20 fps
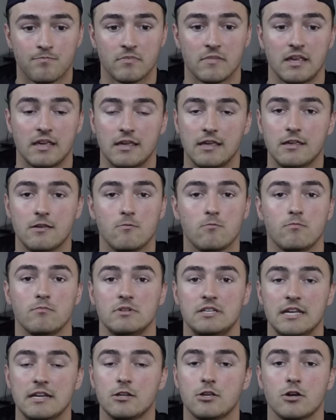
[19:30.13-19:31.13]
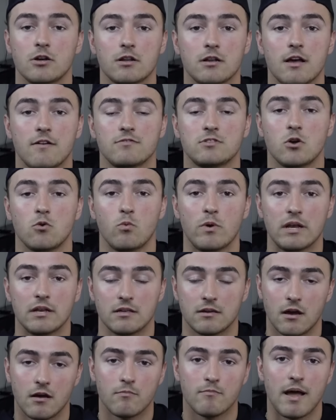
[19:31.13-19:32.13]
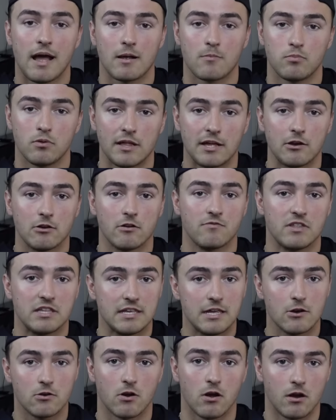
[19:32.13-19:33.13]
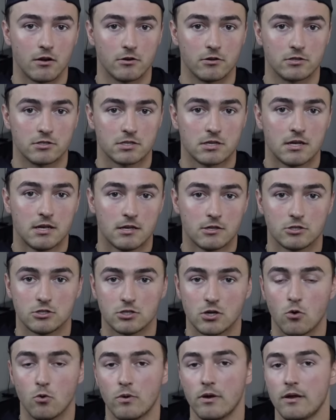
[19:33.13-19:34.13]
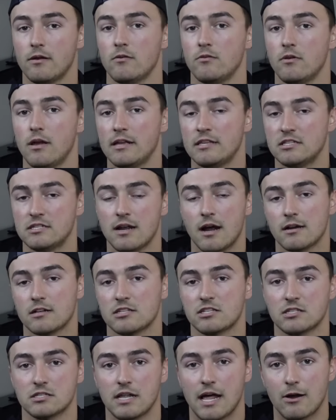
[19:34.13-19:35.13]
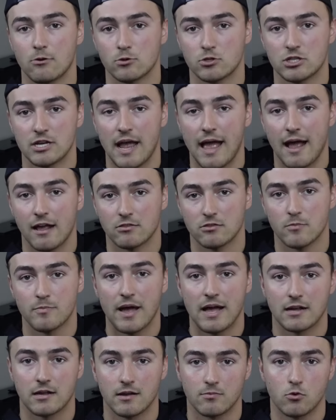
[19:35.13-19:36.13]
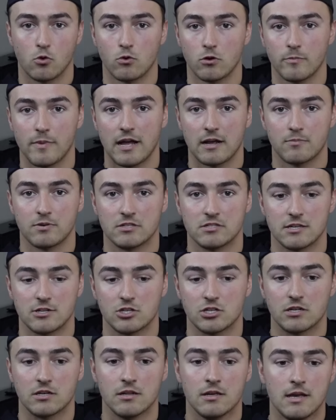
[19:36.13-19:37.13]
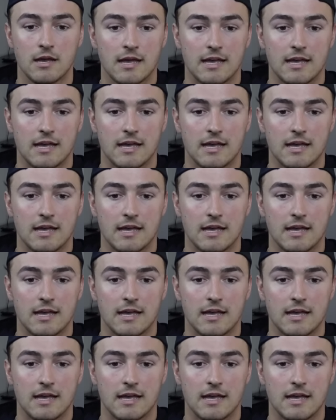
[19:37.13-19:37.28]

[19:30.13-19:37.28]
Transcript: He did good enough to win comeback player of the year honors. So it's not a slouch at the backup quarterback position.